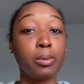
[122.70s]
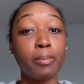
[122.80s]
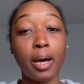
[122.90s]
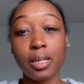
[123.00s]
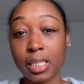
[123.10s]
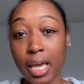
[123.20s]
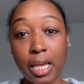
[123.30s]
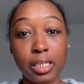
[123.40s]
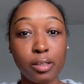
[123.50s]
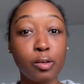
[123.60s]
to be
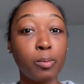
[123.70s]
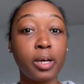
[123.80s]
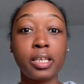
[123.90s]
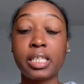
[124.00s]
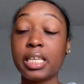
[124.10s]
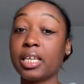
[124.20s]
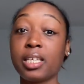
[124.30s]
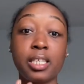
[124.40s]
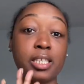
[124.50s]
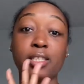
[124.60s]
monetized in two months
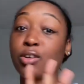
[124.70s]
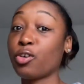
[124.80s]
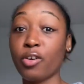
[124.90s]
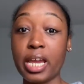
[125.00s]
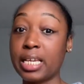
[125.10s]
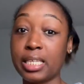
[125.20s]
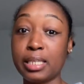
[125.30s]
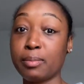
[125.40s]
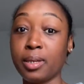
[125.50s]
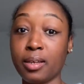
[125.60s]
is crazy
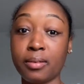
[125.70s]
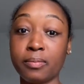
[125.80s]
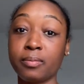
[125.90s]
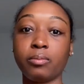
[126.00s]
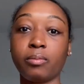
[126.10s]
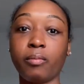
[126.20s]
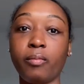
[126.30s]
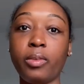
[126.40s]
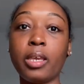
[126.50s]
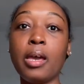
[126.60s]
to me.
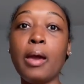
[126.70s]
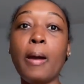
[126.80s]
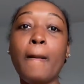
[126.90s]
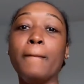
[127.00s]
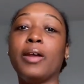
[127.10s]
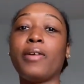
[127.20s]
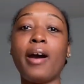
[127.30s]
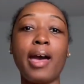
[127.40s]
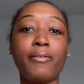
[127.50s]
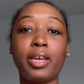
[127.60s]
But if y'all
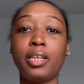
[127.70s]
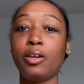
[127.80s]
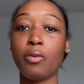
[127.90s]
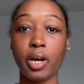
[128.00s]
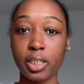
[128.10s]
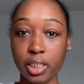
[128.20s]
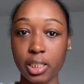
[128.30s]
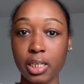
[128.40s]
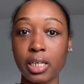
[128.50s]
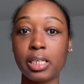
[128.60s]
have any
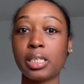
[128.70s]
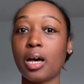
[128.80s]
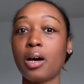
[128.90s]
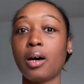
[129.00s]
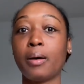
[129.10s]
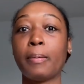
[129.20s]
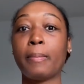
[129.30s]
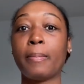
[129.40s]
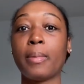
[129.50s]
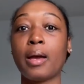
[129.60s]
questions,
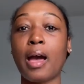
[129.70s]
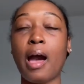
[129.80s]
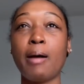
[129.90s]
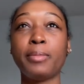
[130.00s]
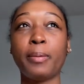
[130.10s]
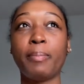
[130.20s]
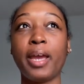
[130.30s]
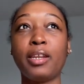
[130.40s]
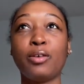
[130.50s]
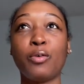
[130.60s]
um, I'm
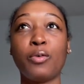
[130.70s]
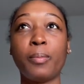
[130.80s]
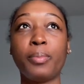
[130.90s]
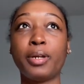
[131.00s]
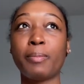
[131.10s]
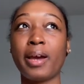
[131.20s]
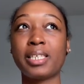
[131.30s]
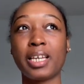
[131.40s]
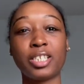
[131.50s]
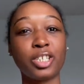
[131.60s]
debating on putting my
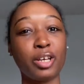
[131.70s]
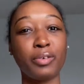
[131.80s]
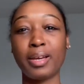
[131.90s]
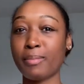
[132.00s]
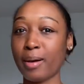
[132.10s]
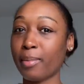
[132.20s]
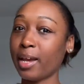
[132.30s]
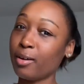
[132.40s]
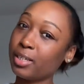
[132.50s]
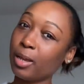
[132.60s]
second channel in my
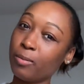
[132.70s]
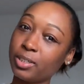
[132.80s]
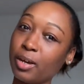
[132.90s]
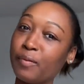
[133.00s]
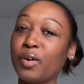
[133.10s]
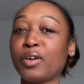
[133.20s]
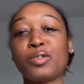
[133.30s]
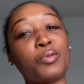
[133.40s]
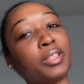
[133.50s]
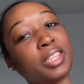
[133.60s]
bio because I want y'all to focus
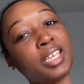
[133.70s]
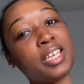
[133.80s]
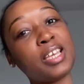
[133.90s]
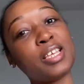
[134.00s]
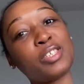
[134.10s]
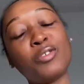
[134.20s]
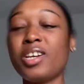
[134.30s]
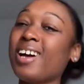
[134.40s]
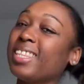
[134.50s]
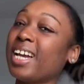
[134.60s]
on this. Or
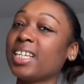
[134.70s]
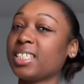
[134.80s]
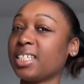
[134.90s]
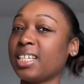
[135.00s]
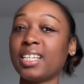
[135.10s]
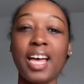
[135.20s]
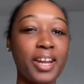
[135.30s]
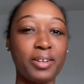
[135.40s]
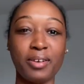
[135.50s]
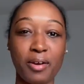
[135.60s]
y'all think I should, I
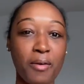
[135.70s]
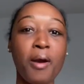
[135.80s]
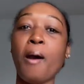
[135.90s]
don't know.